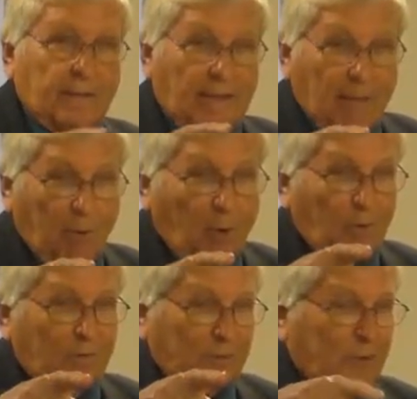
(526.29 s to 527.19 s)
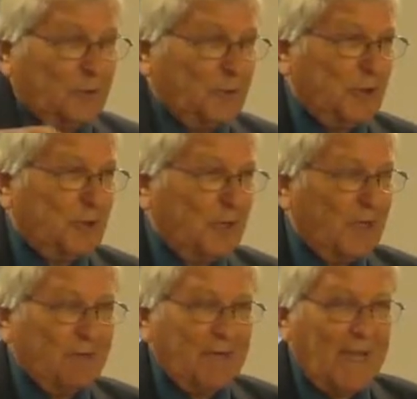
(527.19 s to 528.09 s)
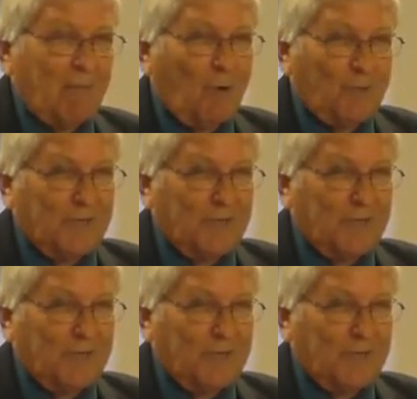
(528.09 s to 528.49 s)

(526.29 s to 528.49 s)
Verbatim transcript: Diboll, she used to live at Diboll.